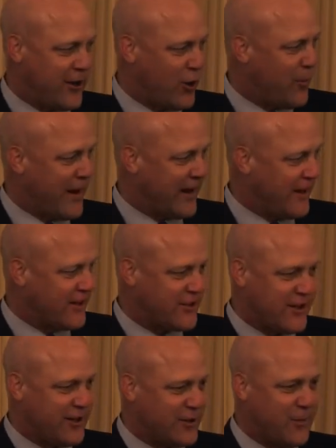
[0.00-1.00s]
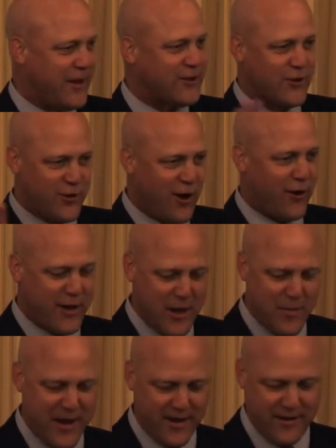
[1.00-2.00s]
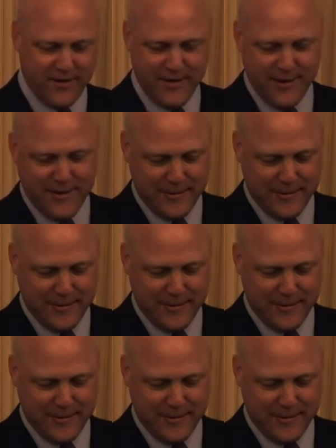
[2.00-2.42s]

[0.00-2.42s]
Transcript: and nobody listening to me, so y'all keep eating.